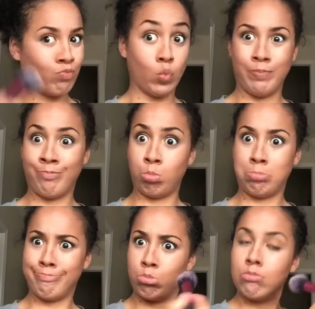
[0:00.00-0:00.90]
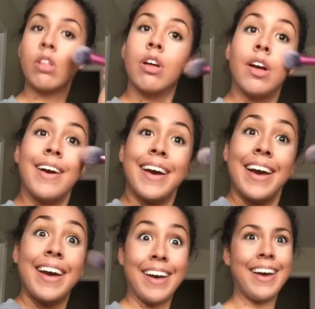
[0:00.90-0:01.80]
Techniques blush
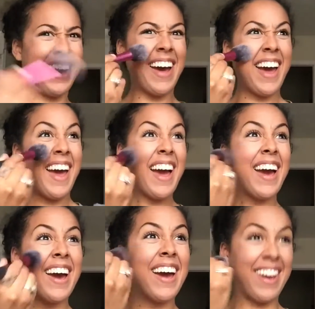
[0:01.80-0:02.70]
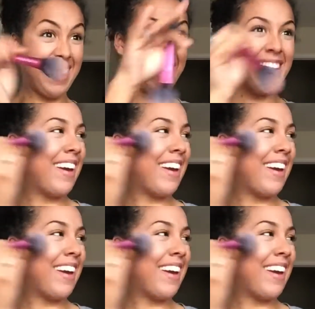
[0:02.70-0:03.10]
brush, and I love this thing, and